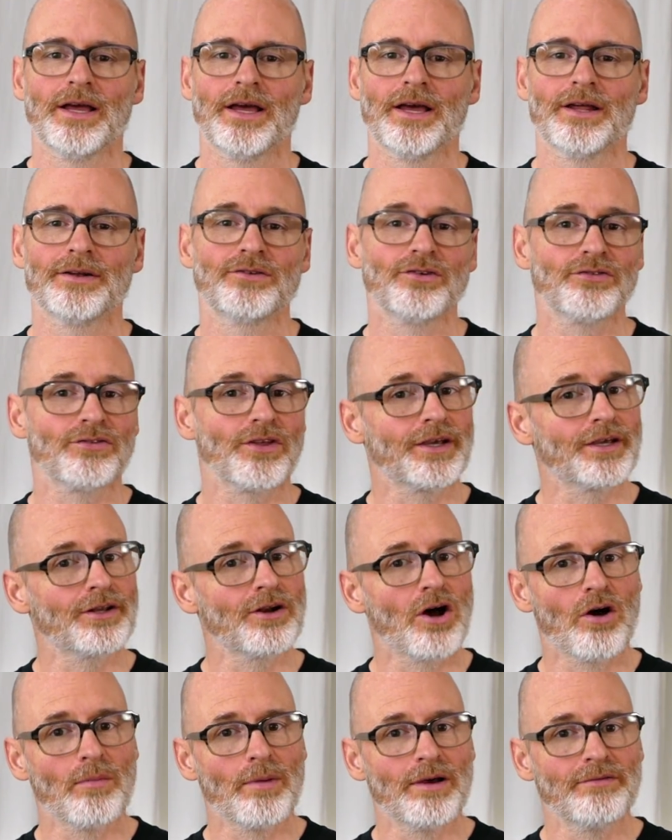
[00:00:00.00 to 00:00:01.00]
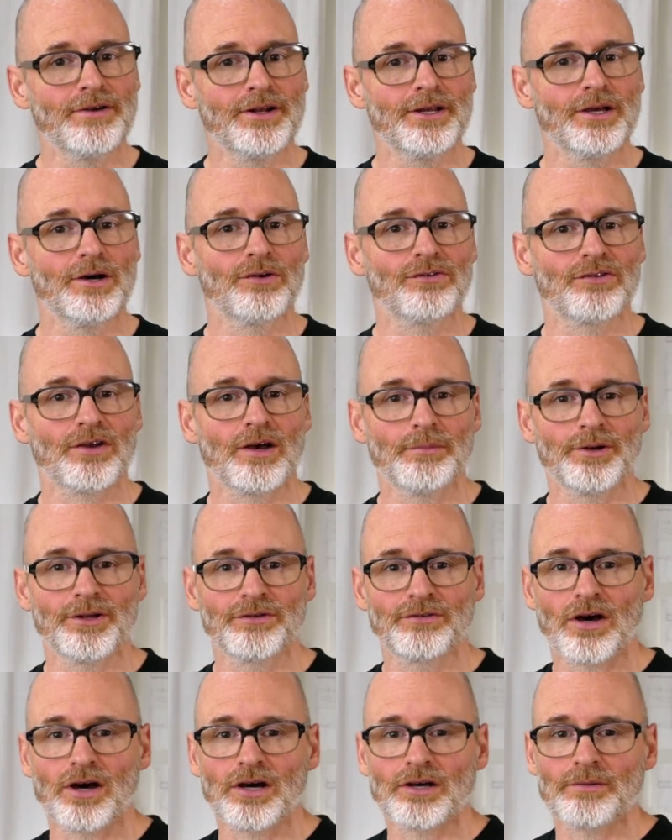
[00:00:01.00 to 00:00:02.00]
And just like in all my videos, I'm gonna
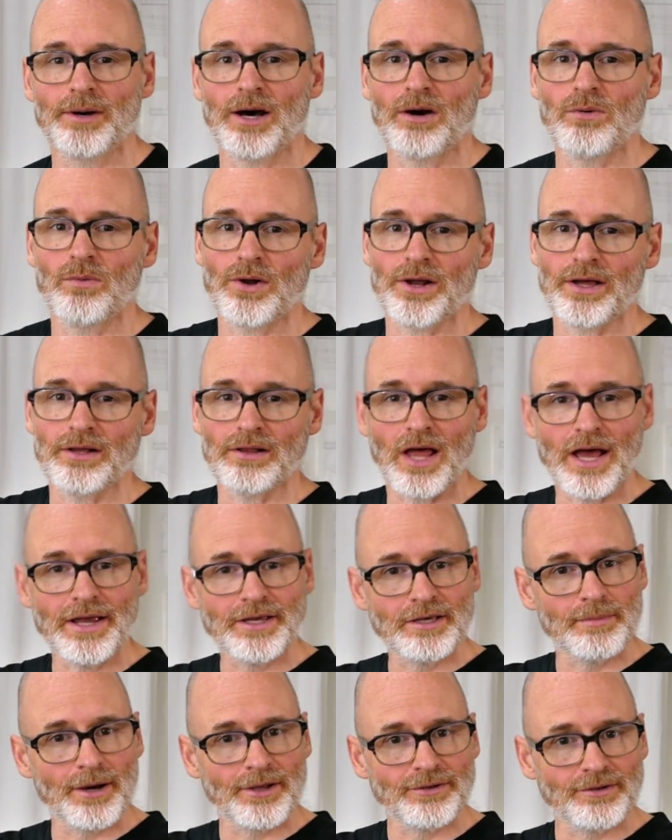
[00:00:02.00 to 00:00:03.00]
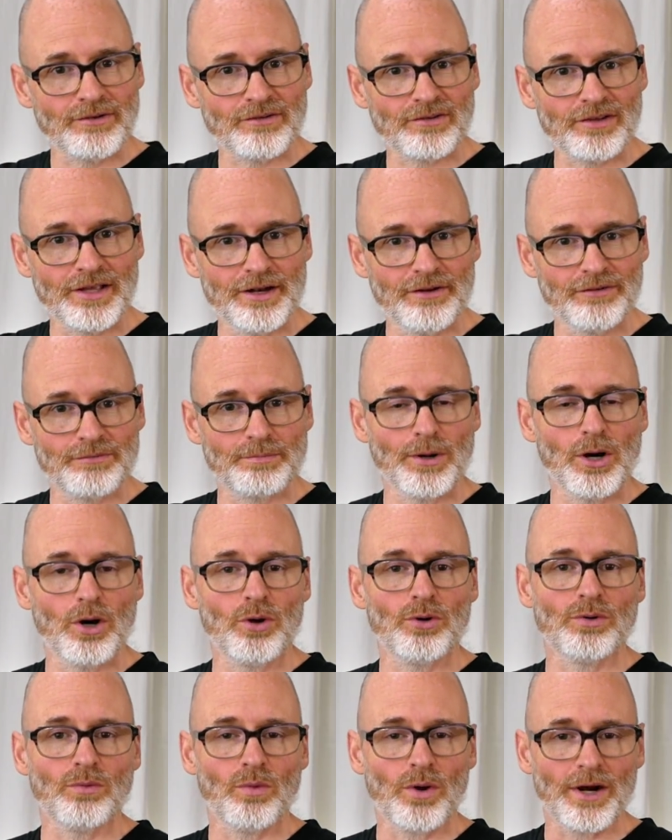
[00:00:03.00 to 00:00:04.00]
talk about what I like about this latest
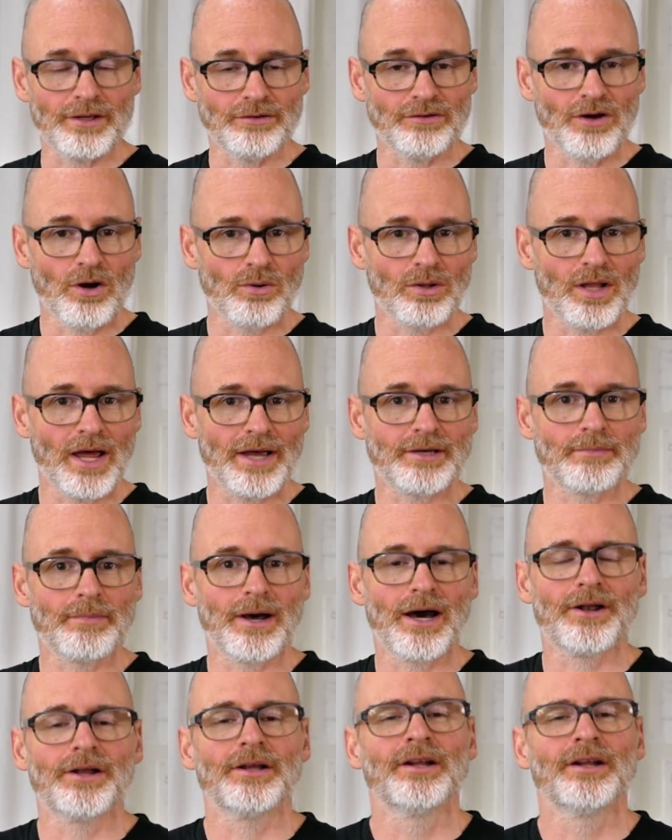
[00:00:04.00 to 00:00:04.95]
boat, what I don't like about